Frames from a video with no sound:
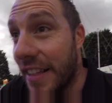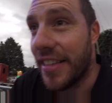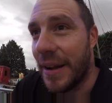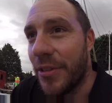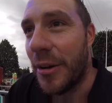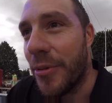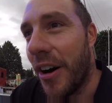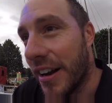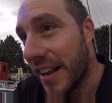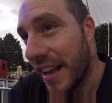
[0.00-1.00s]
the same type of
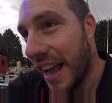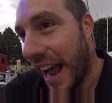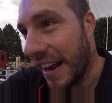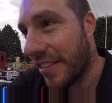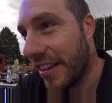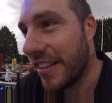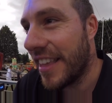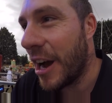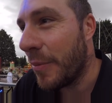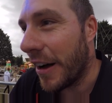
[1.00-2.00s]
ride. And as you can
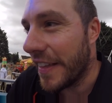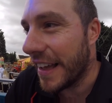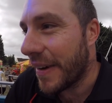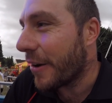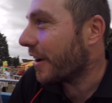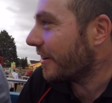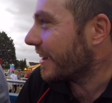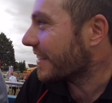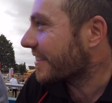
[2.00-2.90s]
tell by the um, how low it is,